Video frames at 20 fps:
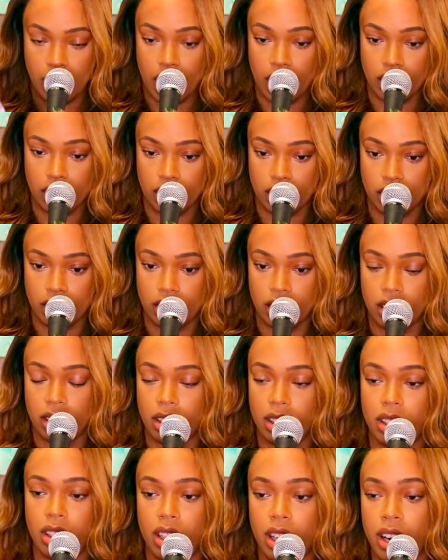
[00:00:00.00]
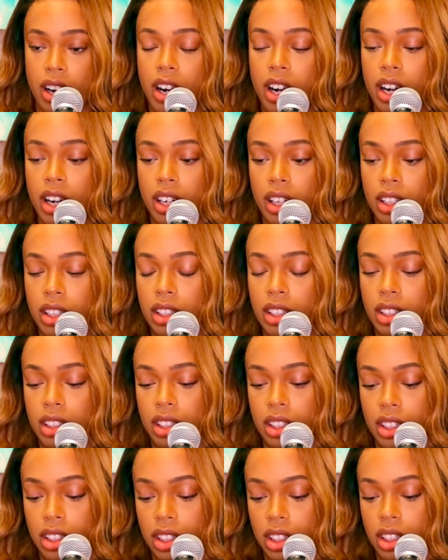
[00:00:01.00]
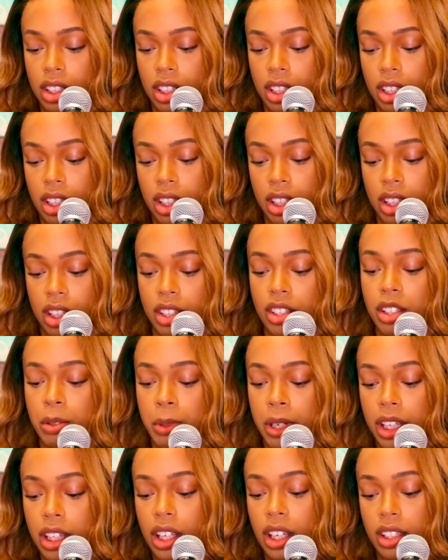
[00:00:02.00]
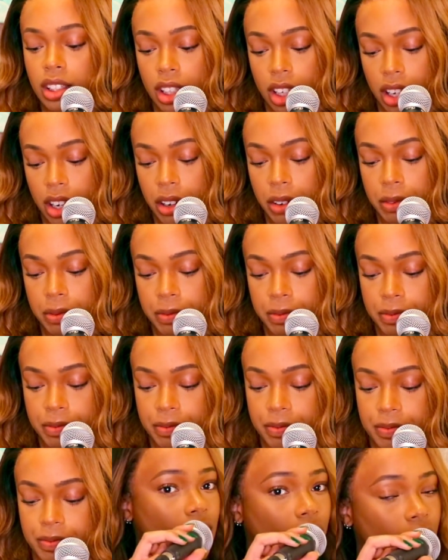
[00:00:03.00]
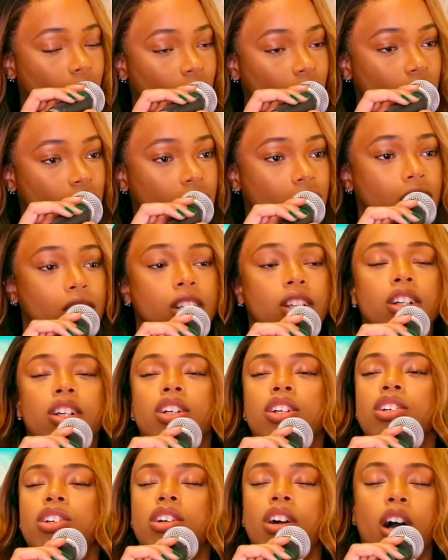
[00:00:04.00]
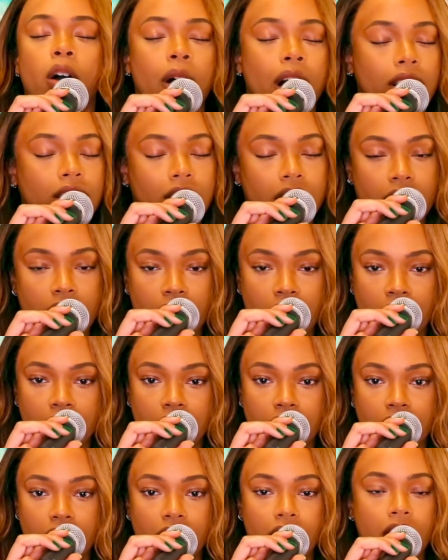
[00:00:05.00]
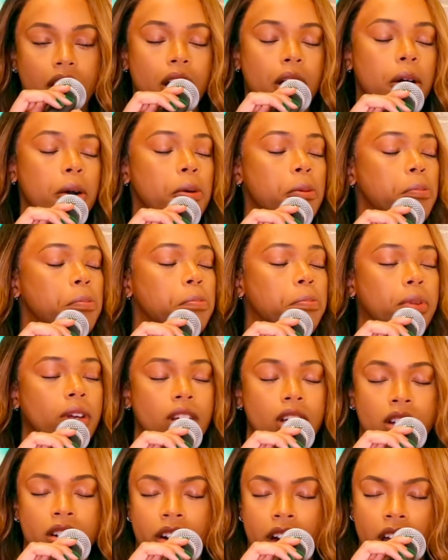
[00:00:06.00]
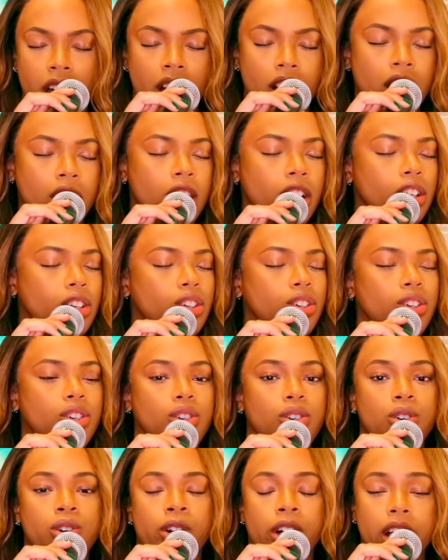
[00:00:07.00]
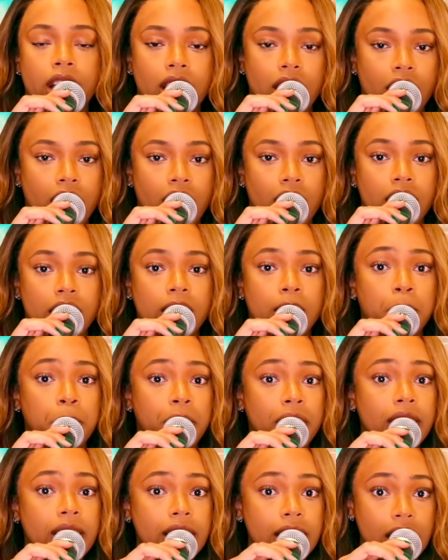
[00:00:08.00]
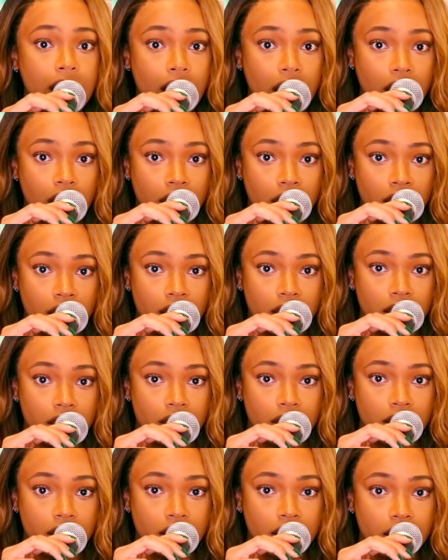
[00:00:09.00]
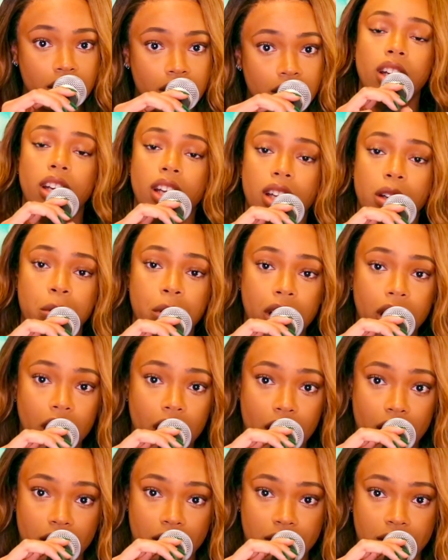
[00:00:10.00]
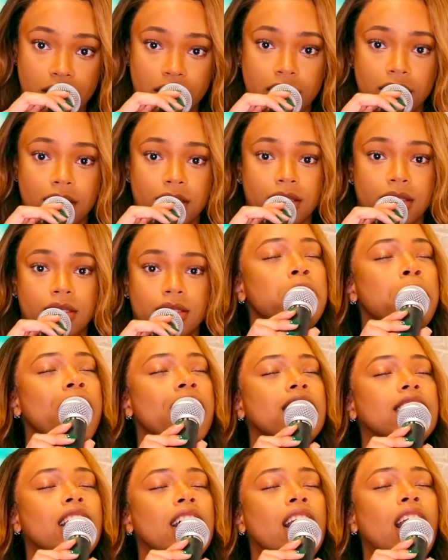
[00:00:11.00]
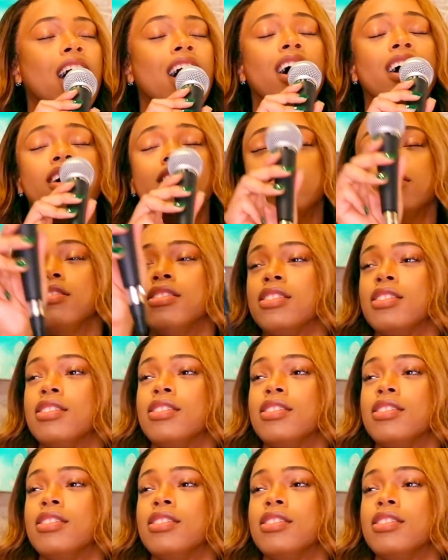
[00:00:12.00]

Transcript: yes, there's some good things in here. So go out there, be great, do great things, be seen, and lead with love. Everybody say love.